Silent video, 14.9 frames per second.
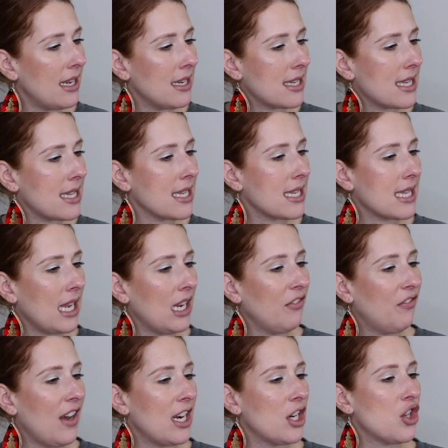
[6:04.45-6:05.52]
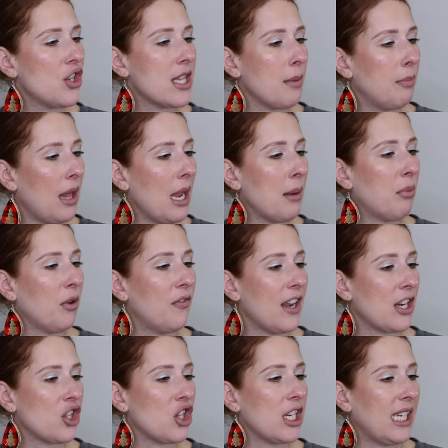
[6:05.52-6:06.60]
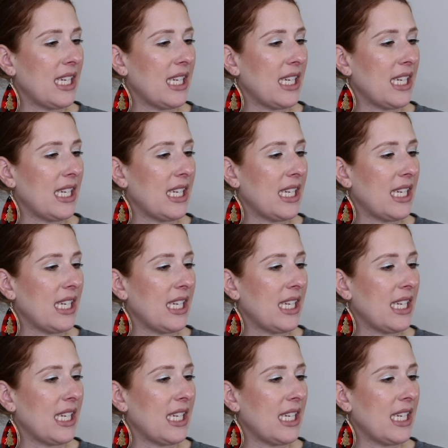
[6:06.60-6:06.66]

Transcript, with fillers: It's the Skin Fetish Sublime Perfection